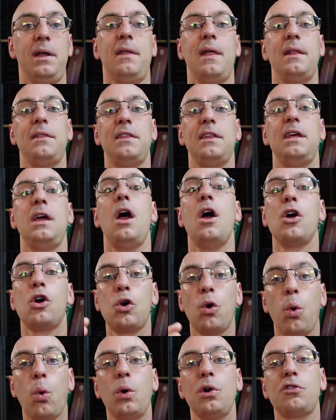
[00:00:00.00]
that the
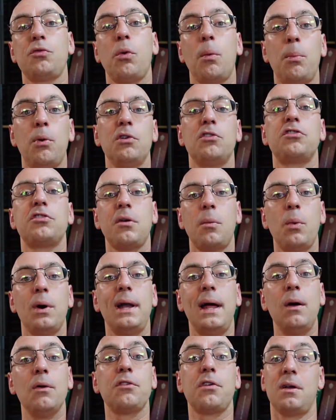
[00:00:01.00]
courts will put someone
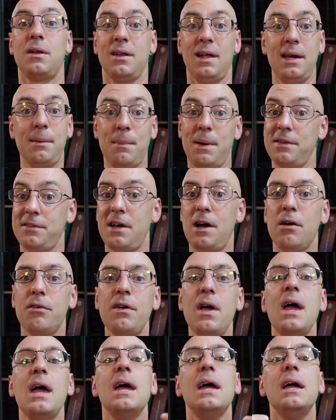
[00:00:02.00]
else, like
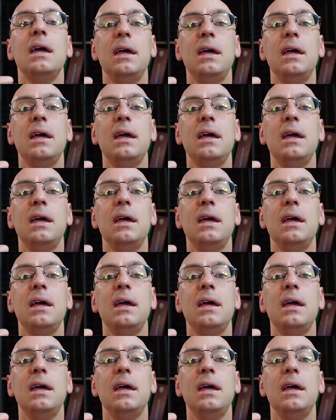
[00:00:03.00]
myself,